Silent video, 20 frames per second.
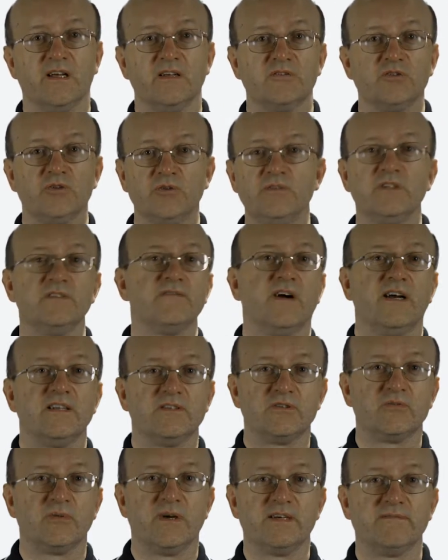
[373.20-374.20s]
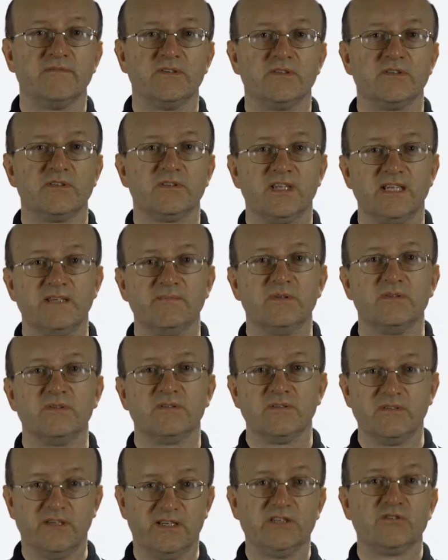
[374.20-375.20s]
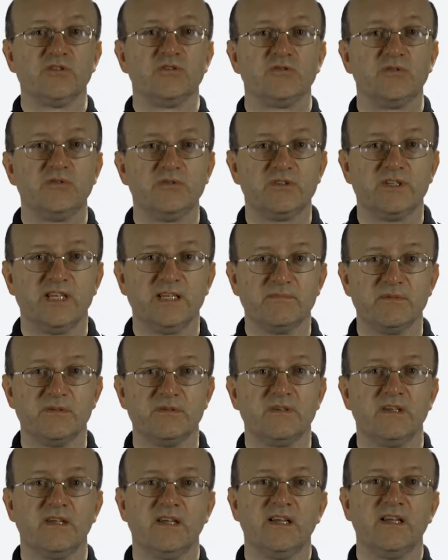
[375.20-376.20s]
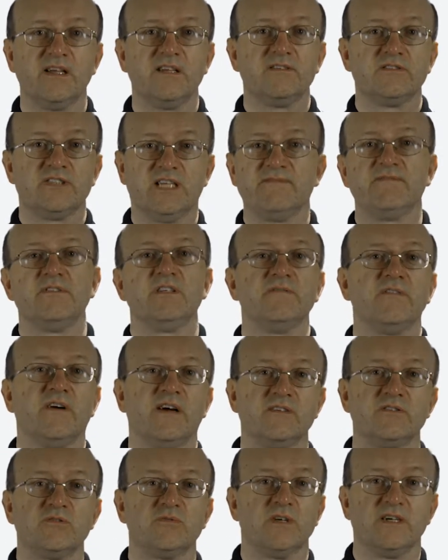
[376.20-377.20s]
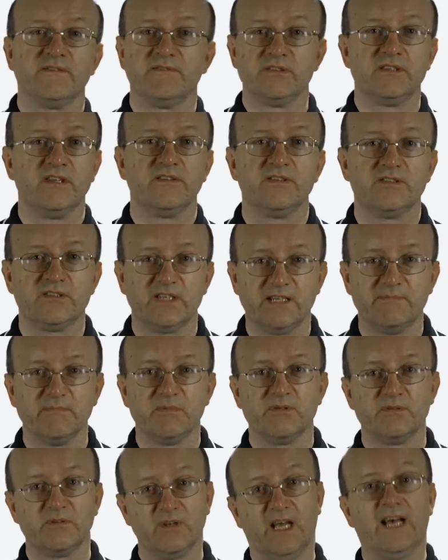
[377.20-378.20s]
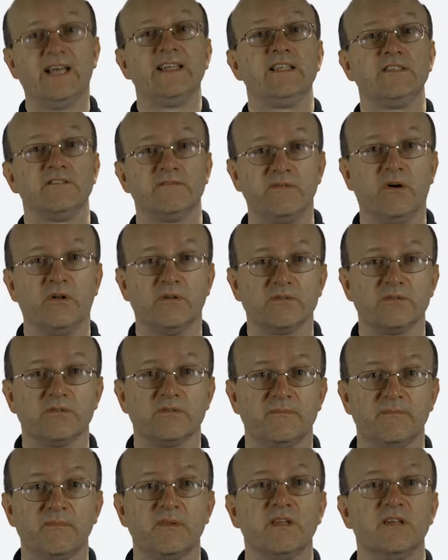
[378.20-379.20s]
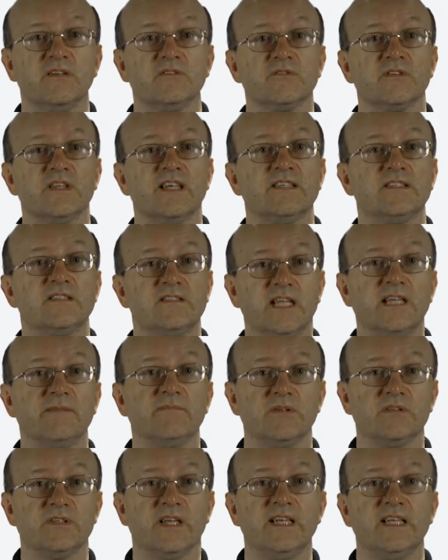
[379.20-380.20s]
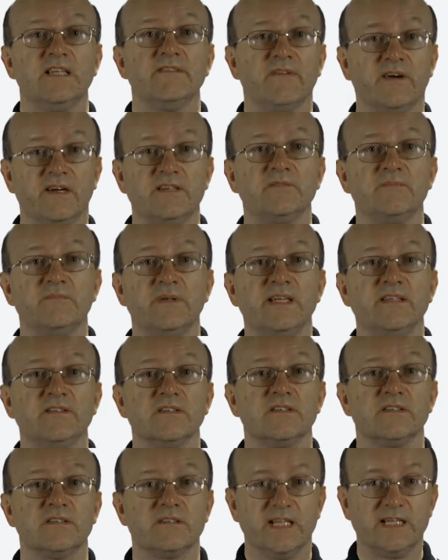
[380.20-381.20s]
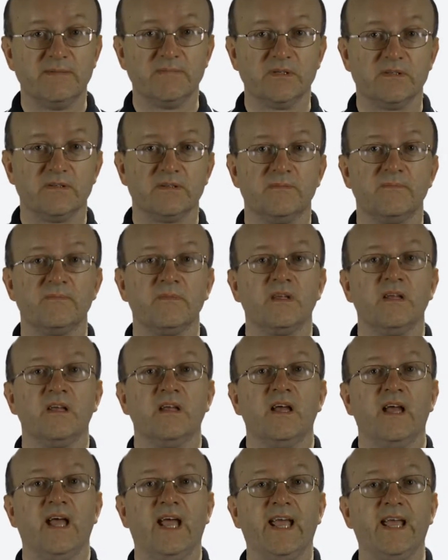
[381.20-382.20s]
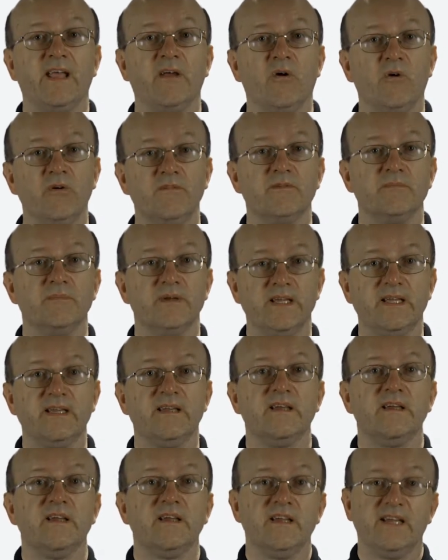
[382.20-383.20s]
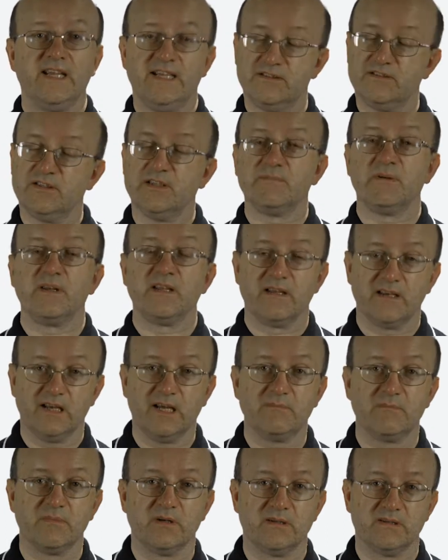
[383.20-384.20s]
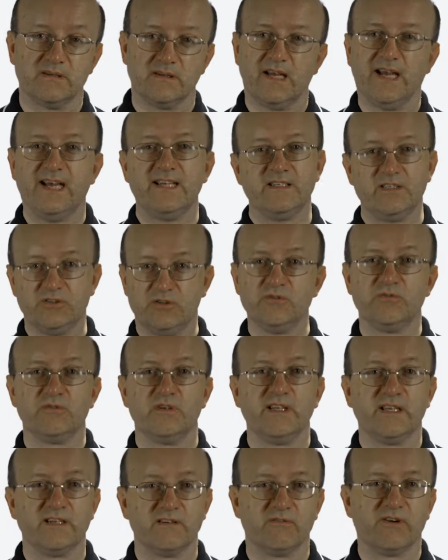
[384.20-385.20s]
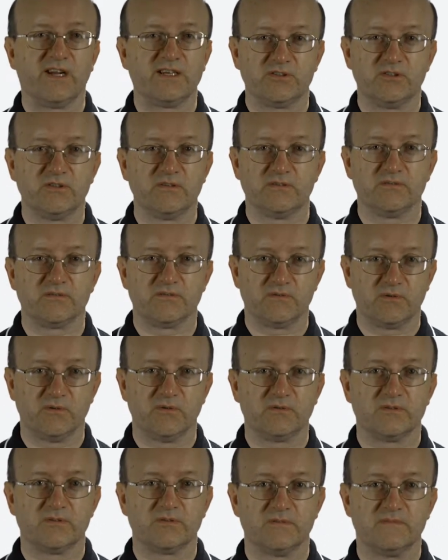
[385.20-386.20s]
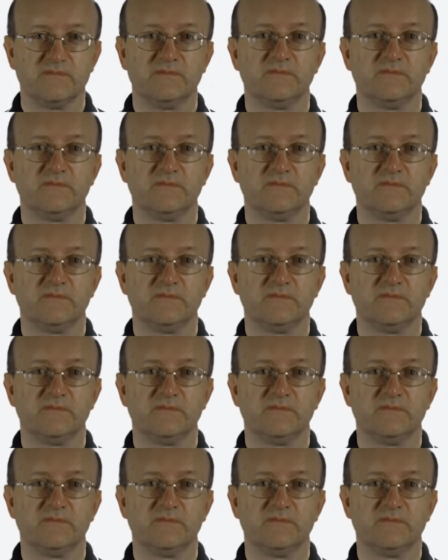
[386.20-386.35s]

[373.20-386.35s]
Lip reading: 2 divides 12 is a statement, and it's a true statement. 7 divides 12 is another statement, and it's false. So they're statements. A divides b is a statement. A over b is typically a number, and it's usually in rationals, of course.